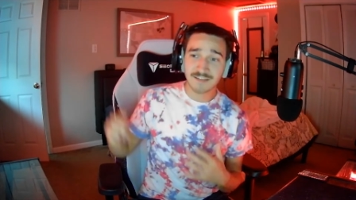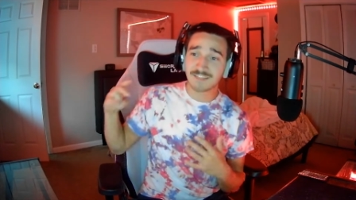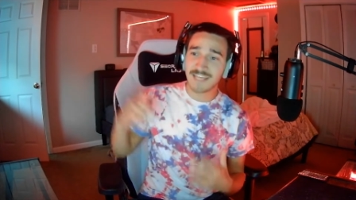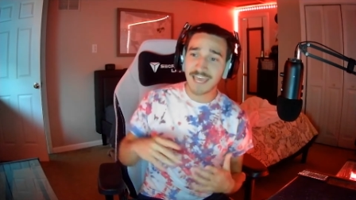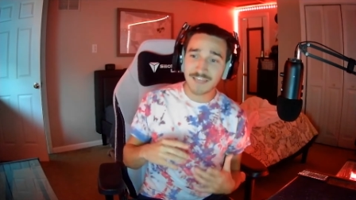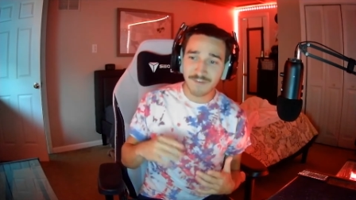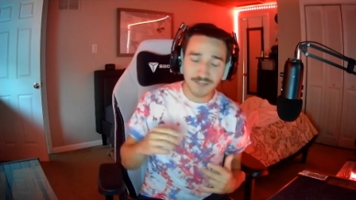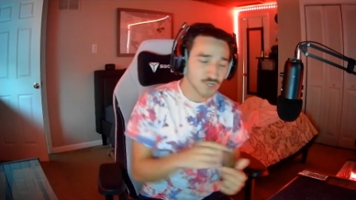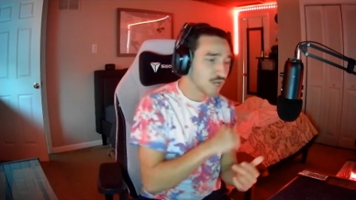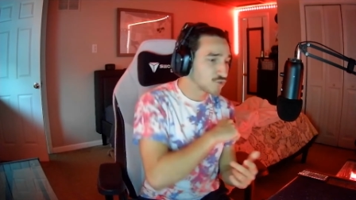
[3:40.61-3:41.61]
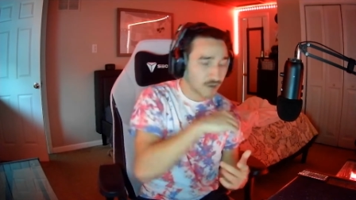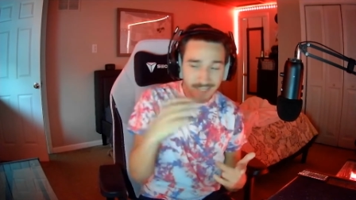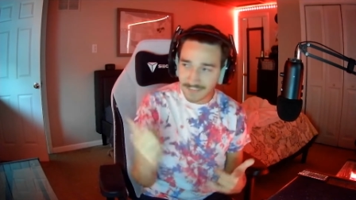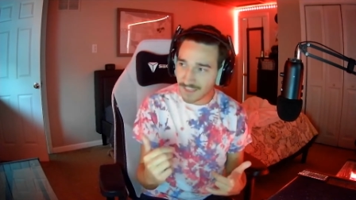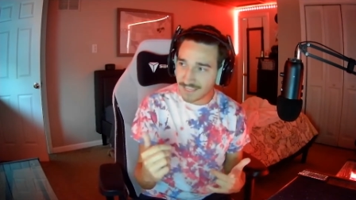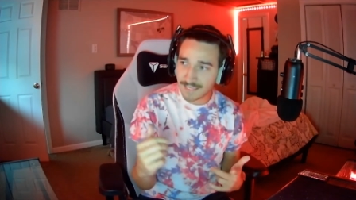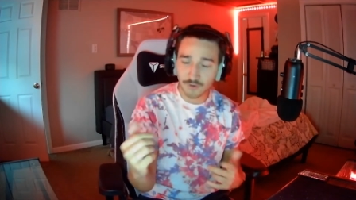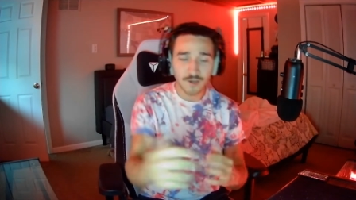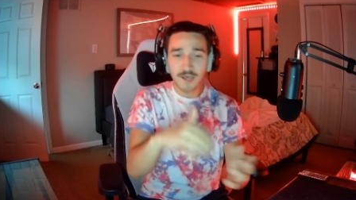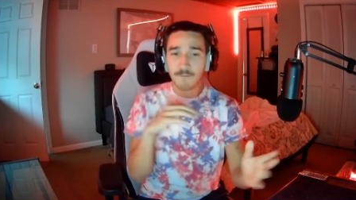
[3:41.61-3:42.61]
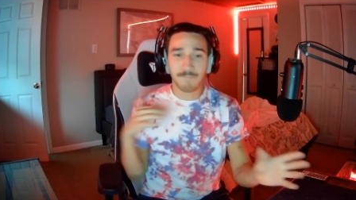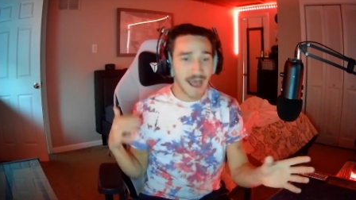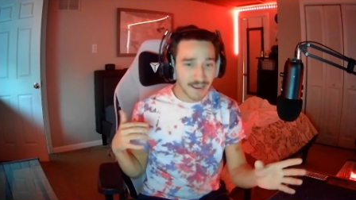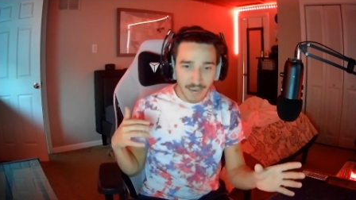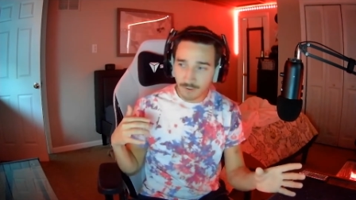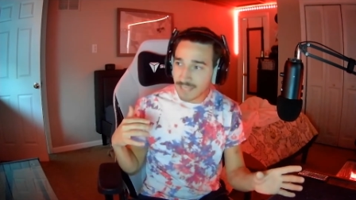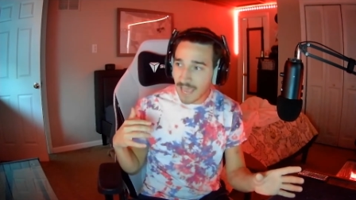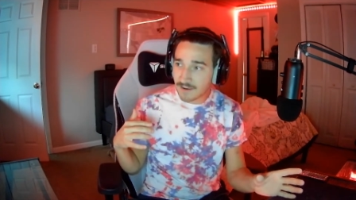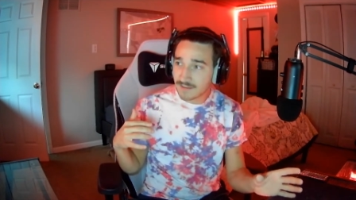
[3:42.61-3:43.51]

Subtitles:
to take advantage, try to get that kill, back out again,